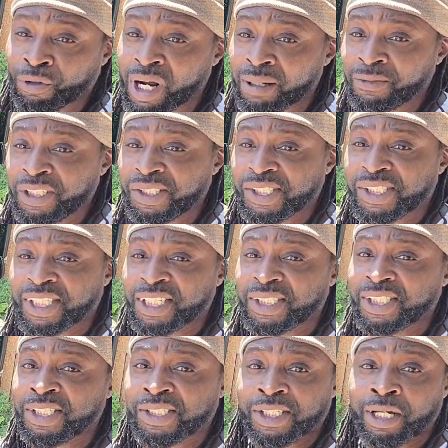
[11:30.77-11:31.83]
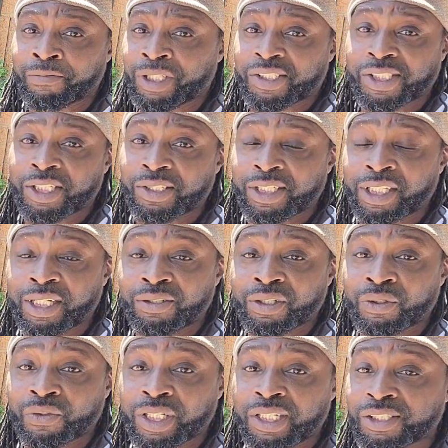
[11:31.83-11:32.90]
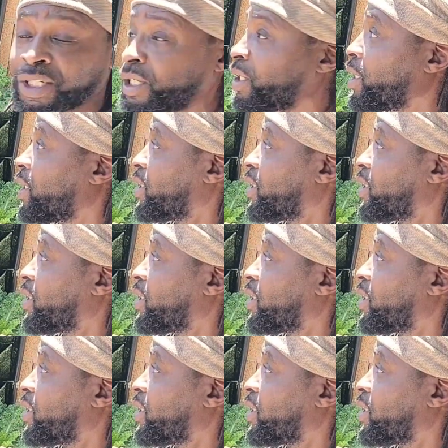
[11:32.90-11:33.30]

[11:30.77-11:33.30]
are probably 67, 68 degrees.